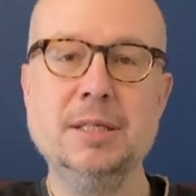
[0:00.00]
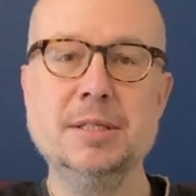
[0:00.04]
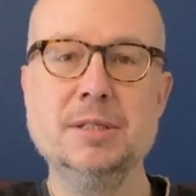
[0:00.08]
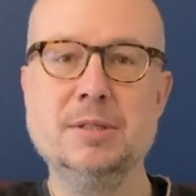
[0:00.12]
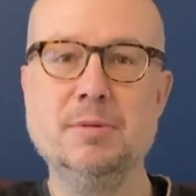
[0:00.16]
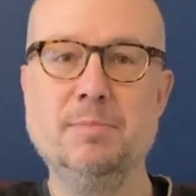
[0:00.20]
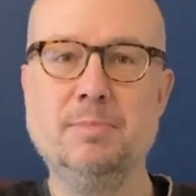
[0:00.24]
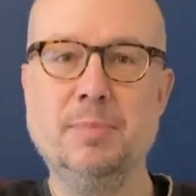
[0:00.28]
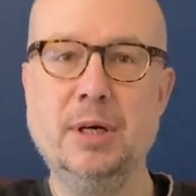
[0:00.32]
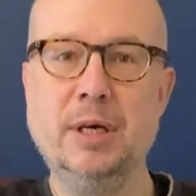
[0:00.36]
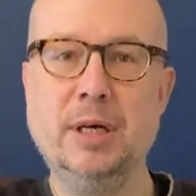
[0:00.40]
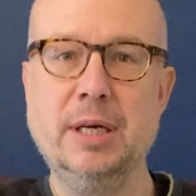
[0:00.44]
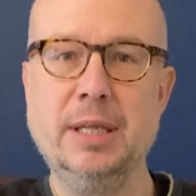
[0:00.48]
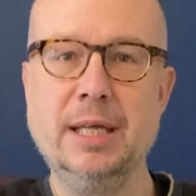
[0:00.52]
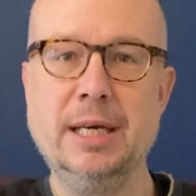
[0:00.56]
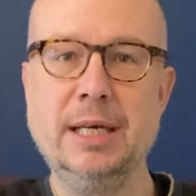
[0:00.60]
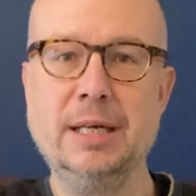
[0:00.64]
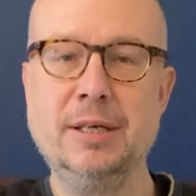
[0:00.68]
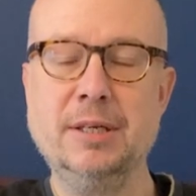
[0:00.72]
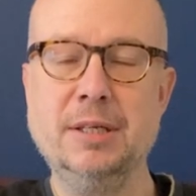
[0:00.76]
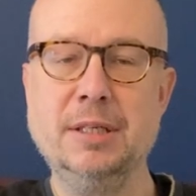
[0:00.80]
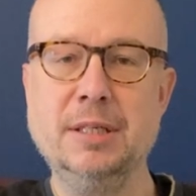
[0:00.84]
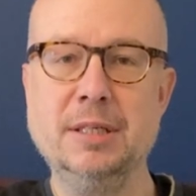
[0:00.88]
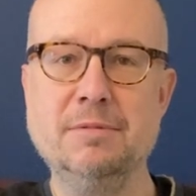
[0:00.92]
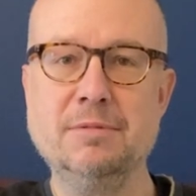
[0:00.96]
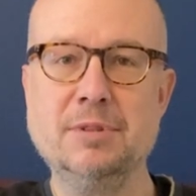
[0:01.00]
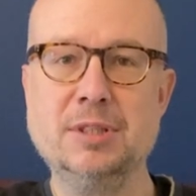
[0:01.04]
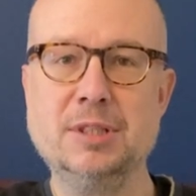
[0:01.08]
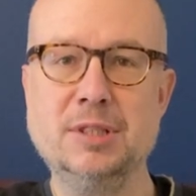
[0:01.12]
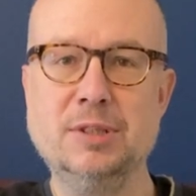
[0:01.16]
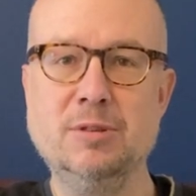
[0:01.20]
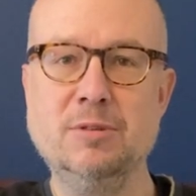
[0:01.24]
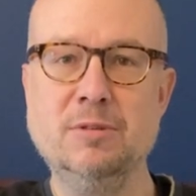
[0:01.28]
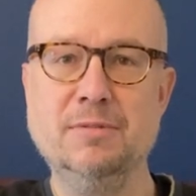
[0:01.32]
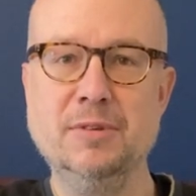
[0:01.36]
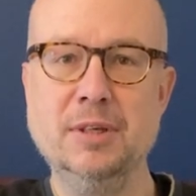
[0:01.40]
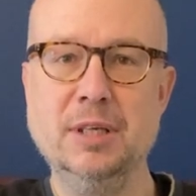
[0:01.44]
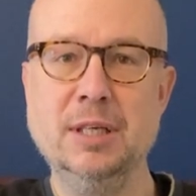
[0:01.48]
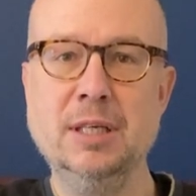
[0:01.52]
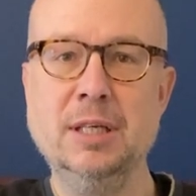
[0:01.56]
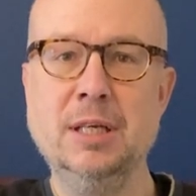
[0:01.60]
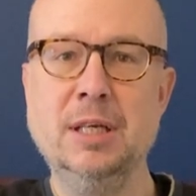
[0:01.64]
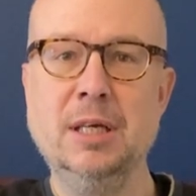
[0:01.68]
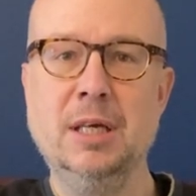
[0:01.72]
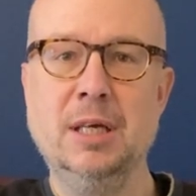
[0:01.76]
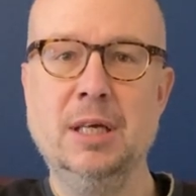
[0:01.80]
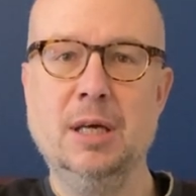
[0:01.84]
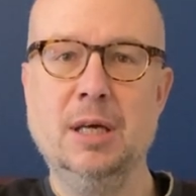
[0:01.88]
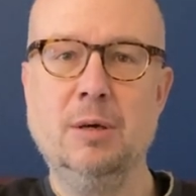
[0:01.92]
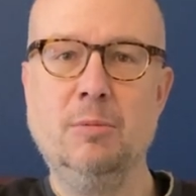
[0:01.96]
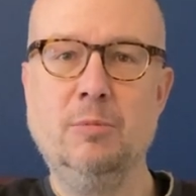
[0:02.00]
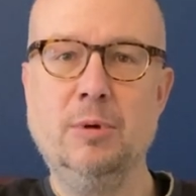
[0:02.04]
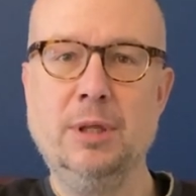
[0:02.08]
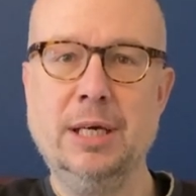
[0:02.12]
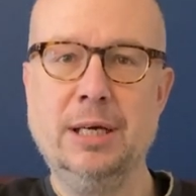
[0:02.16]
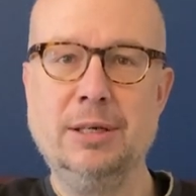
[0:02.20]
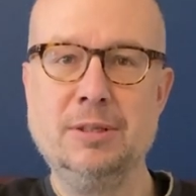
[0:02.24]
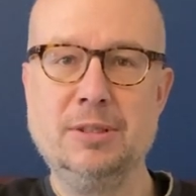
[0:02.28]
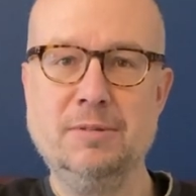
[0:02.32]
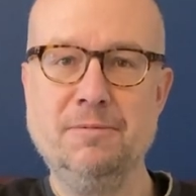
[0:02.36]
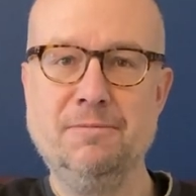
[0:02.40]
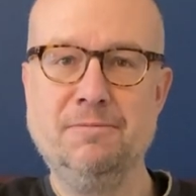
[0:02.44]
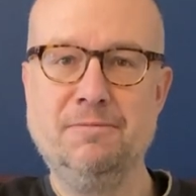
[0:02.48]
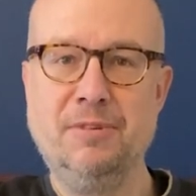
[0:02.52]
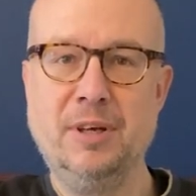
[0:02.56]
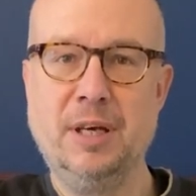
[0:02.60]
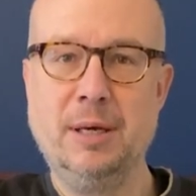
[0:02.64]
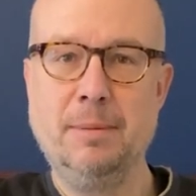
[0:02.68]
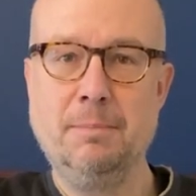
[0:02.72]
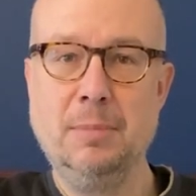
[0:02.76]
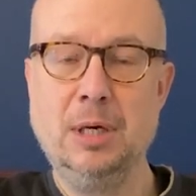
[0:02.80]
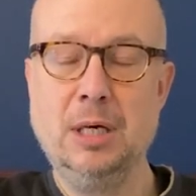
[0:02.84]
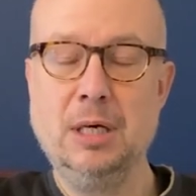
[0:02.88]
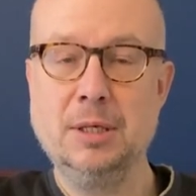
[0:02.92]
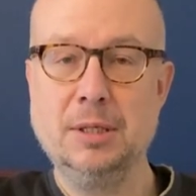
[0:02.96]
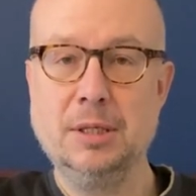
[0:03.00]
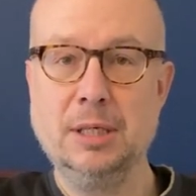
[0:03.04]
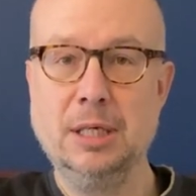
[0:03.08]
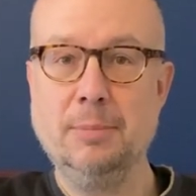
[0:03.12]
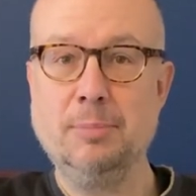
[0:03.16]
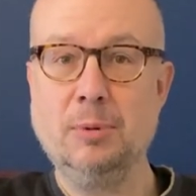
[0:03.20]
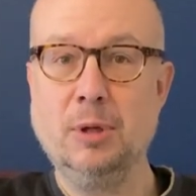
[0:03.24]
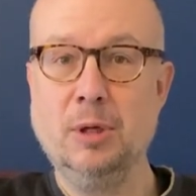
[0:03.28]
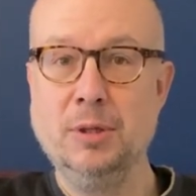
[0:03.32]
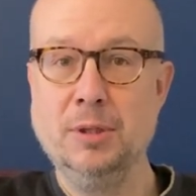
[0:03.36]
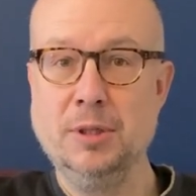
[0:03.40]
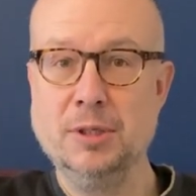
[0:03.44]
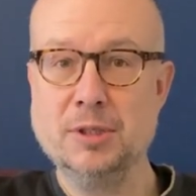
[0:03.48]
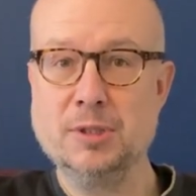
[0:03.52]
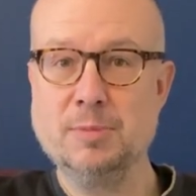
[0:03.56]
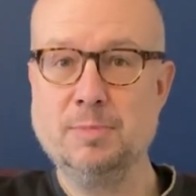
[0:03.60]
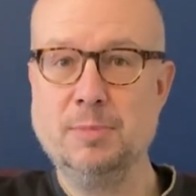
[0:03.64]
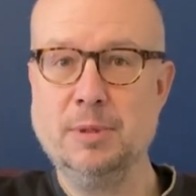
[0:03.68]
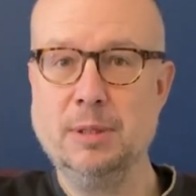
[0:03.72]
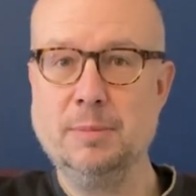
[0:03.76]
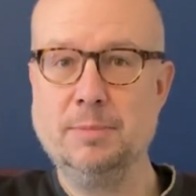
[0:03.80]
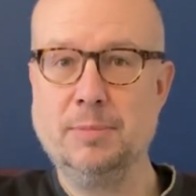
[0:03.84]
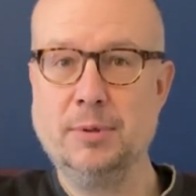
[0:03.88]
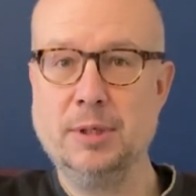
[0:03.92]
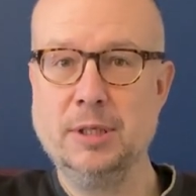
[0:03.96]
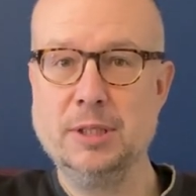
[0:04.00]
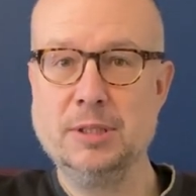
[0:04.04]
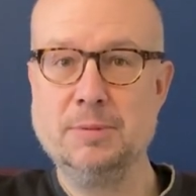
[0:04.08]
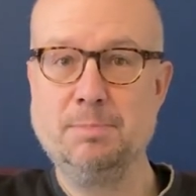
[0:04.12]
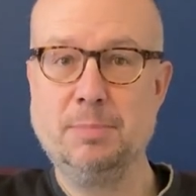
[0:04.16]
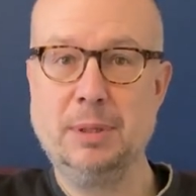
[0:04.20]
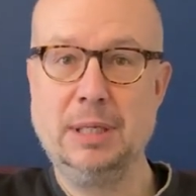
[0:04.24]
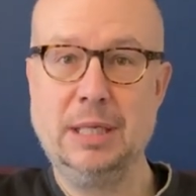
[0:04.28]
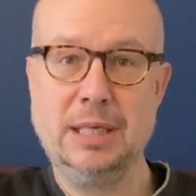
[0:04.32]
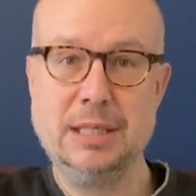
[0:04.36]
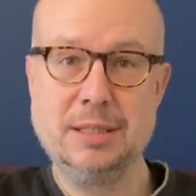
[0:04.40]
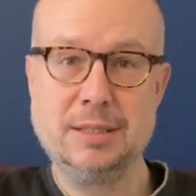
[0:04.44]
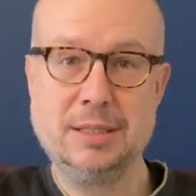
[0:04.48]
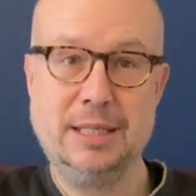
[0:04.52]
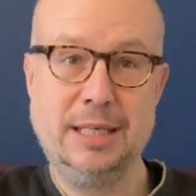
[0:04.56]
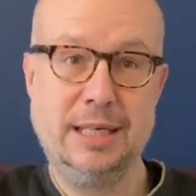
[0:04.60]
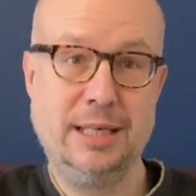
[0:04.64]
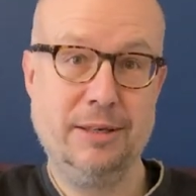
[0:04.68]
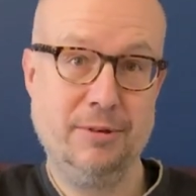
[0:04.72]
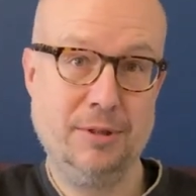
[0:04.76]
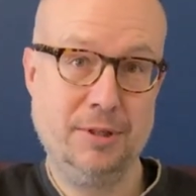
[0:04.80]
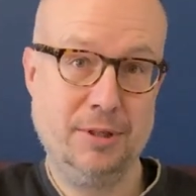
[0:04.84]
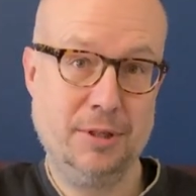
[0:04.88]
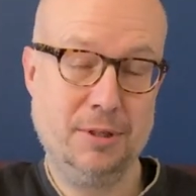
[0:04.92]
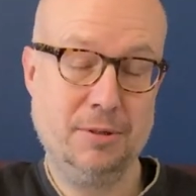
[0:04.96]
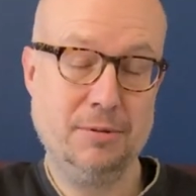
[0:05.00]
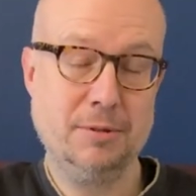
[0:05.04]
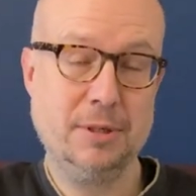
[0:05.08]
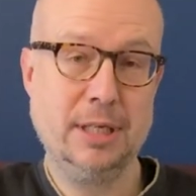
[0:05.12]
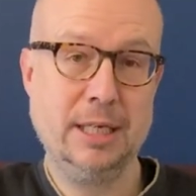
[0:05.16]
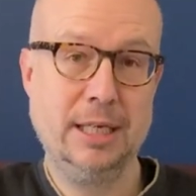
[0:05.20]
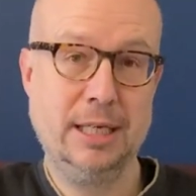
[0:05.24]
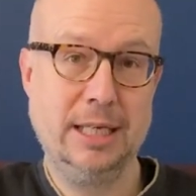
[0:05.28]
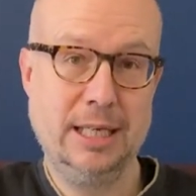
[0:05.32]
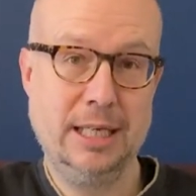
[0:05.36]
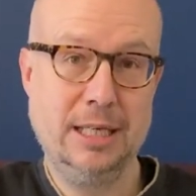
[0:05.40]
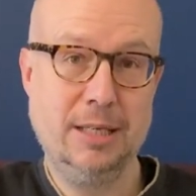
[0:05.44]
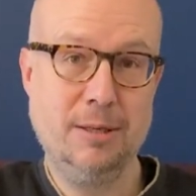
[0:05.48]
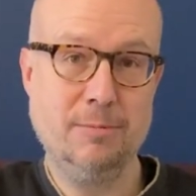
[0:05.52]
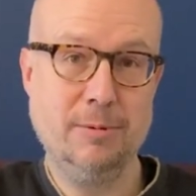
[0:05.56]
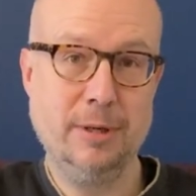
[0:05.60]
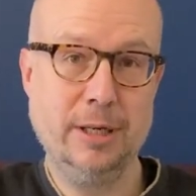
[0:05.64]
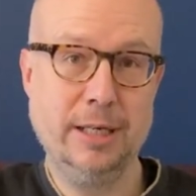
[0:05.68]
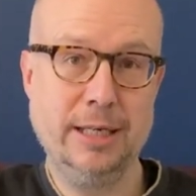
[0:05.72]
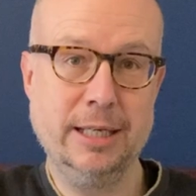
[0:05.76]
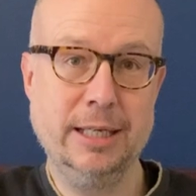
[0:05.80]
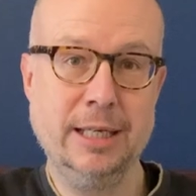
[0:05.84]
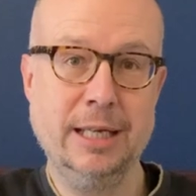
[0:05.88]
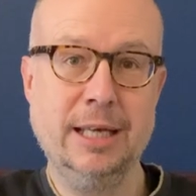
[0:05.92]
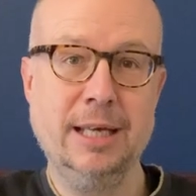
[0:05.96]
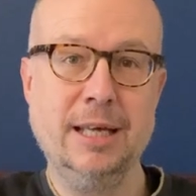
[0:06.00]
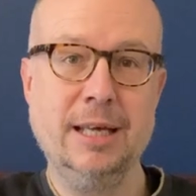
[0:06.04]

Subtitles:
to buy that kind of silver without a fair markup on the spot price, plus here in the UK anyway,